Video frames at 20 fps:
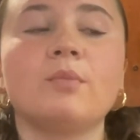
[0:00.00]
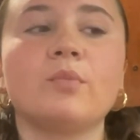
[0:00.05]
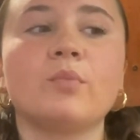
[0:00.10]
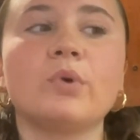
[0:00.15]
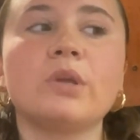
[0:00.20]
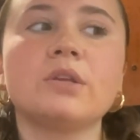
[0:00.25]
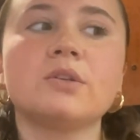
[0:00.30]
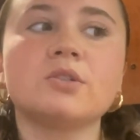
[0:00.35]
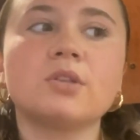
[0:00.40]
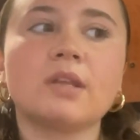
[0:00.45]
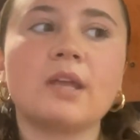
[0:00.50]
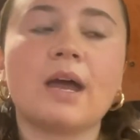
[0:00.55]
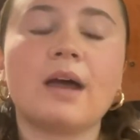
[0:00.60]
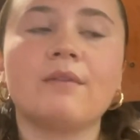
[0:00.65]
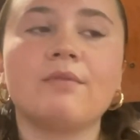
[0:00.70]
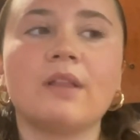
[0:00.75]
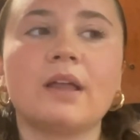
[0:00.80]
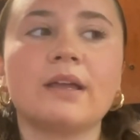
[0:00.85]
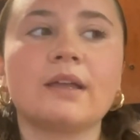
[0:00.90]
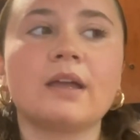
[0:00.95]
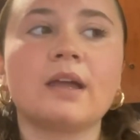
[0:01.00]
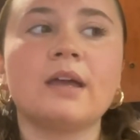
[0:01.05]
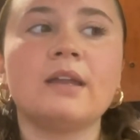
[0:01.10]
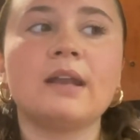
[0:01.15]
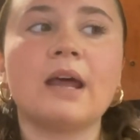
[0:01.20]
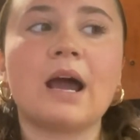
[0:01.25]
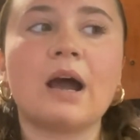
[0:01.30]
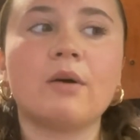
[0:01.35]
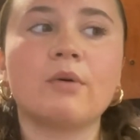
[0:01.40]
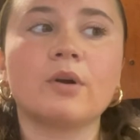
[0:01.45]
we usually have like an
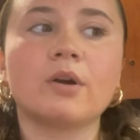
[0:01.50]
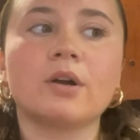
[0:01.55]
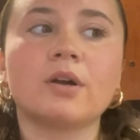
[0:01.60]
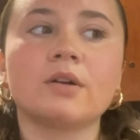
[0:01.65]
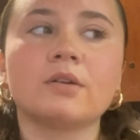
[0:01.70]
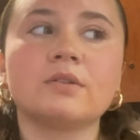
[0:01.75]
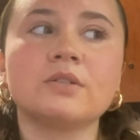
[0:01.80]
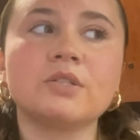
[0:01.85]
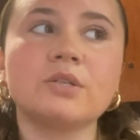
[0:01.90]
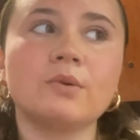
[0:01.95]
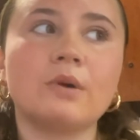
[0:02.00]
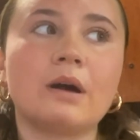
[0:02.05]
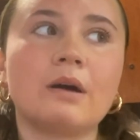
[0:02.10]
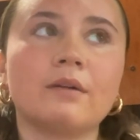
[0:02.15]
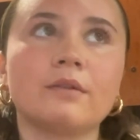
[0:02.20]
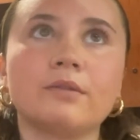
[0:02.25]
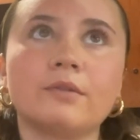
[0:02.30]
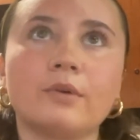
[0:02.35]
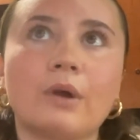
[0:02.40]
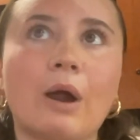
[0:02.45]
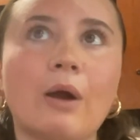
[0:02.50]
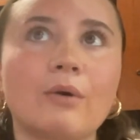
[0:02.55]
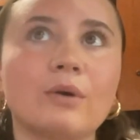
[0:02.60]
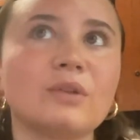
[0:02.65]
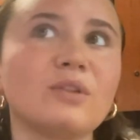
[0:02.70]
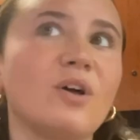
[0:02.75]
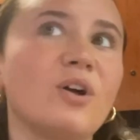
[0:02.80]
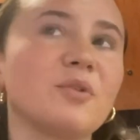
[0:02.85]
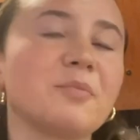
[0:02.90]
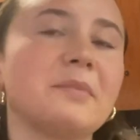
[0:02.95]
hour, 2 hour, 3 hour
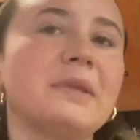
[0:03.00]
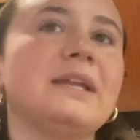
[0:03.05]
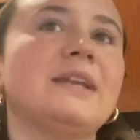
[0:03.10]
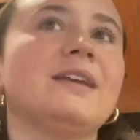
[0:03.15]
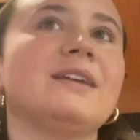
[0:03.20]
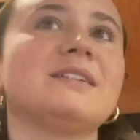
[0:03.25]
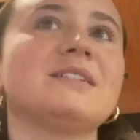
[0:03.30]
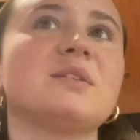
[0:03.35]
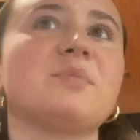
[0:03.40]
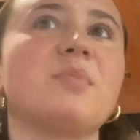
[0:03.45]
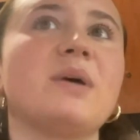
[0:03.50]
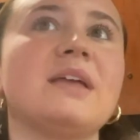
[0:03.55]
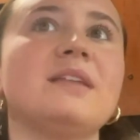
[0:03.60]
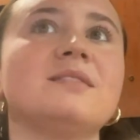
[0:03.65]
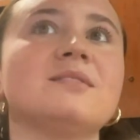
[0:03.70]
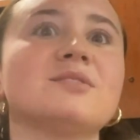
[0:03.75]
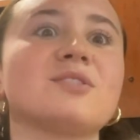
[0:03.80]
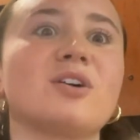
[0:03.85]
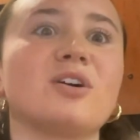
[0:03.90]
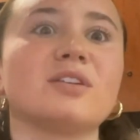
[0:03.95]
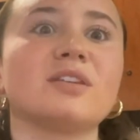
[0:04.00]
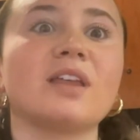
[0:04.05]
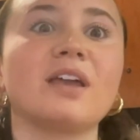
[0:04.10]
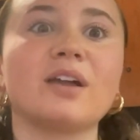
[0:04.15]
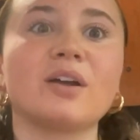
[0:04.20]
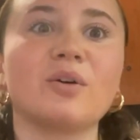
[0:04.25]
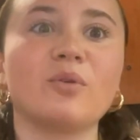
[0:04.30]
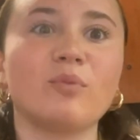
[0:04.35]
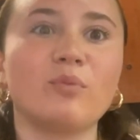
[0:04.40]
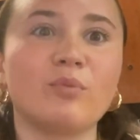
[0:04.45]
long meeting, depends on
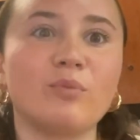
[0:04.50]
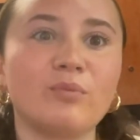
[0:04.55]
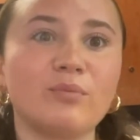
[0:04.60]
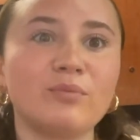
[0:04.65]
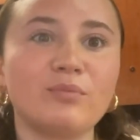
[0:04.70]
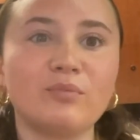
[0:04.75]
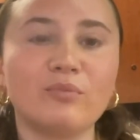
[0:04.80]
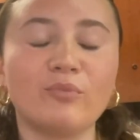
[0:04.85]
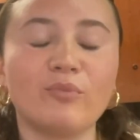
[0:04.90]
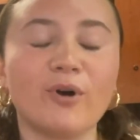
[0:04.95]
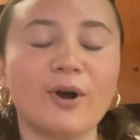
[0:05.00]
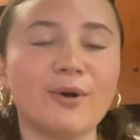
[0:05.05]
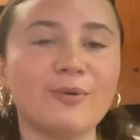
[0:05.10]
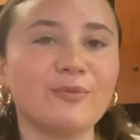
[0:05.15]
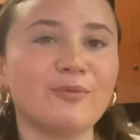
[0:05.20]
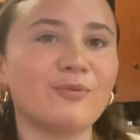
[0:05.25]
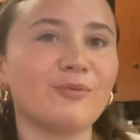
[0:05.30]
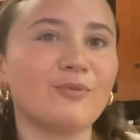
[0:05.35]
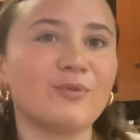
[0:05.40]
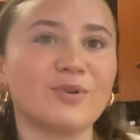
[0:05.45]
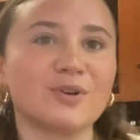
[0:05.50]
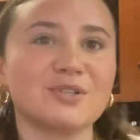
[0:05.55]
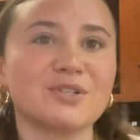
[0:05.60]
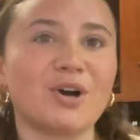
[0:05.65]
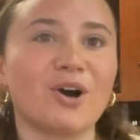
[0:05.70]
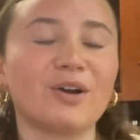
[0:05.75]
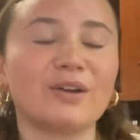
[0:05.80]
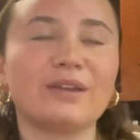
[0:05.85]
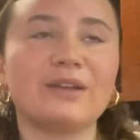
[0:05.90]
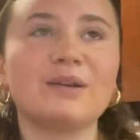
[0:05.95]
like what we're
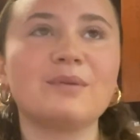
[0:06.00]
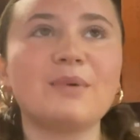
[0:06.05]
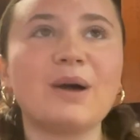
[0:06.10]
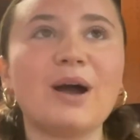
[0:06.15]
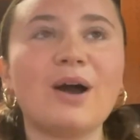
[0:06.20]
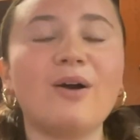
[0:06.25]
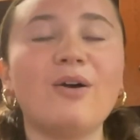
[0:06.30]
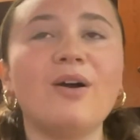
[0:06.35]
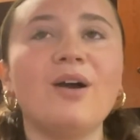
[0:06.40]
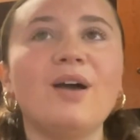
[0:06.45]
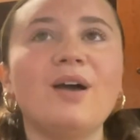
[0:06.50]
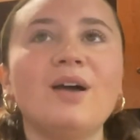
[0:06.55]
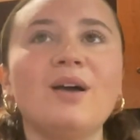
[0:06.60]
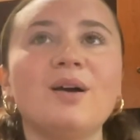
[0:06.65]
talking about.